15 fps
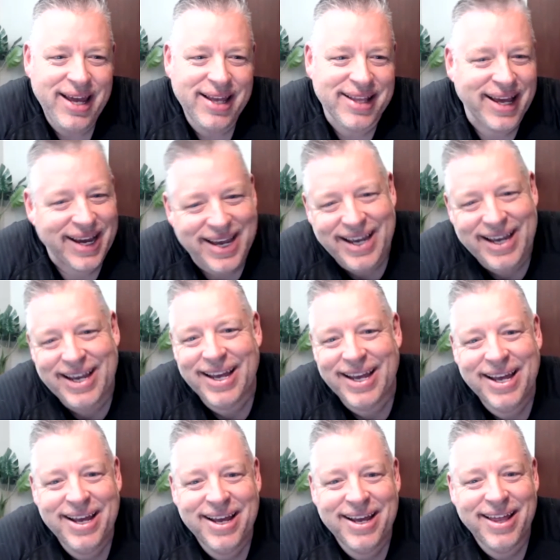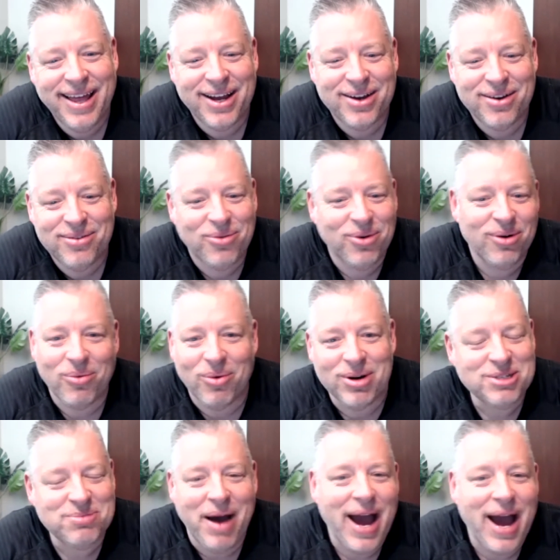Like, where's my